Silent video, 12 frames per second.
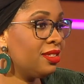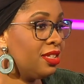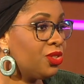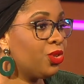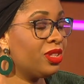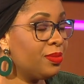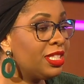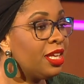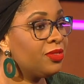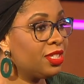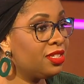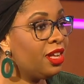They saw
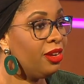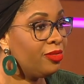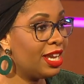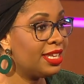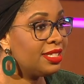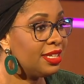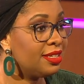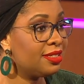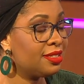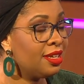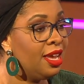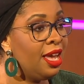themselves as not racist.
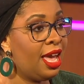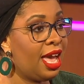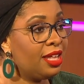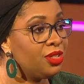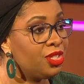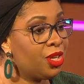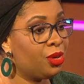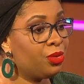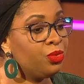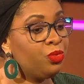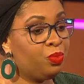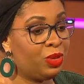And
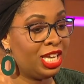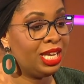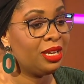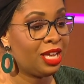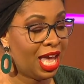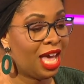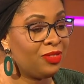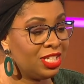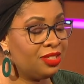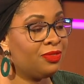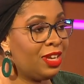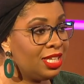so being having
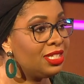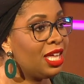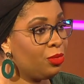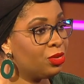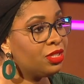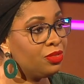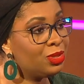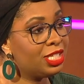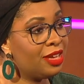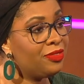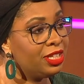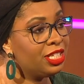to face that was, was
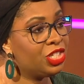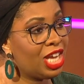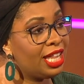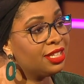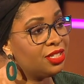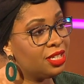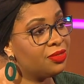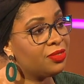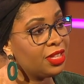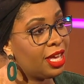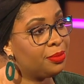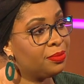definitely challenging for
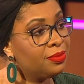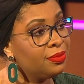them.